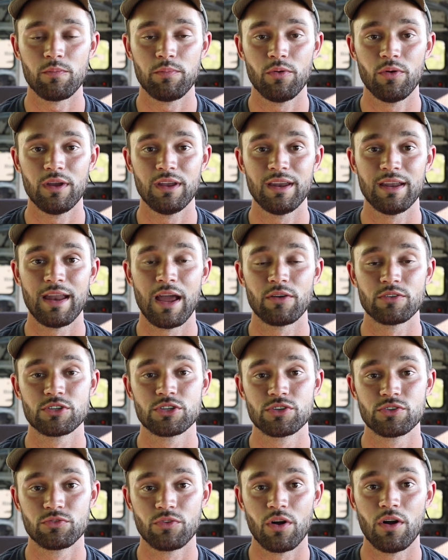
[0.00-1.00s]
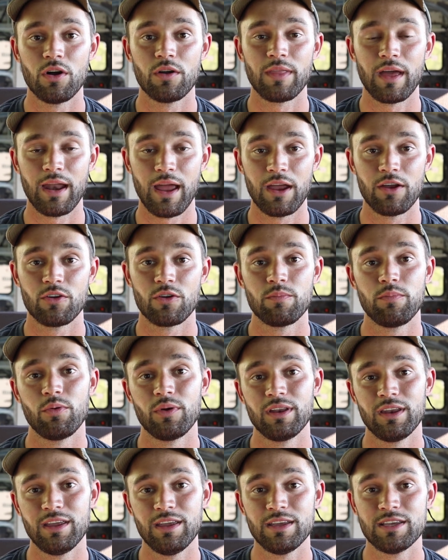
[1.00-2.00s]
point and how strong that anchor
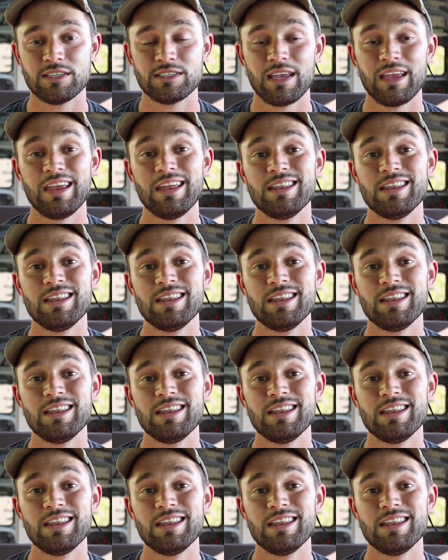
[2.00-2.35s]
point is